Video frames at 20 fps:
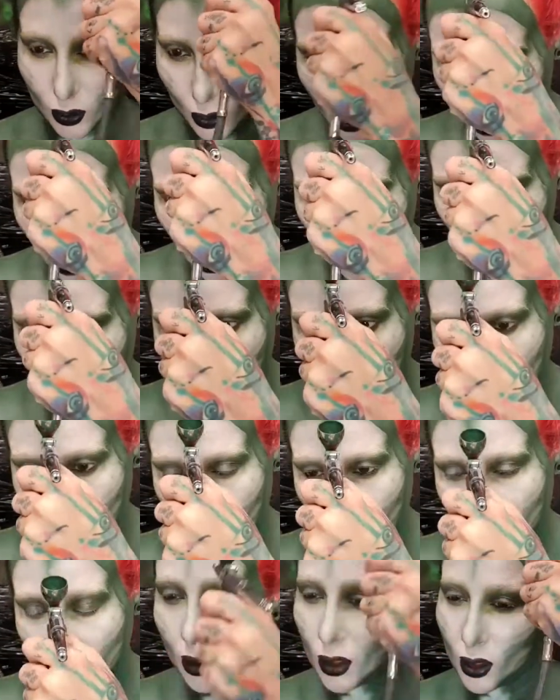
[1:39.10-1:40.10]
Just kind of
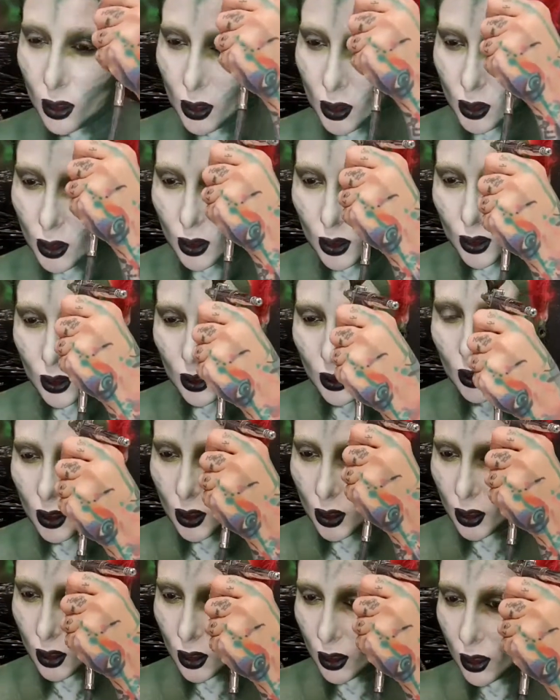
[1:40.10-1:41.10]
go in with where I
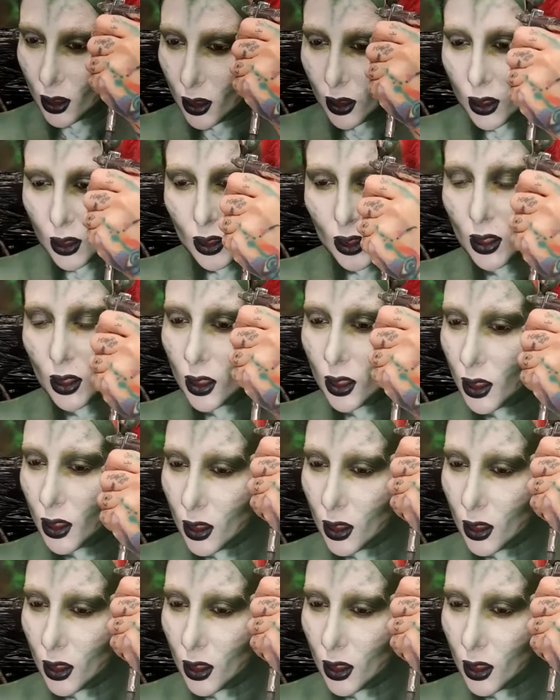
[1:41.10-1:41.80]
feel it needs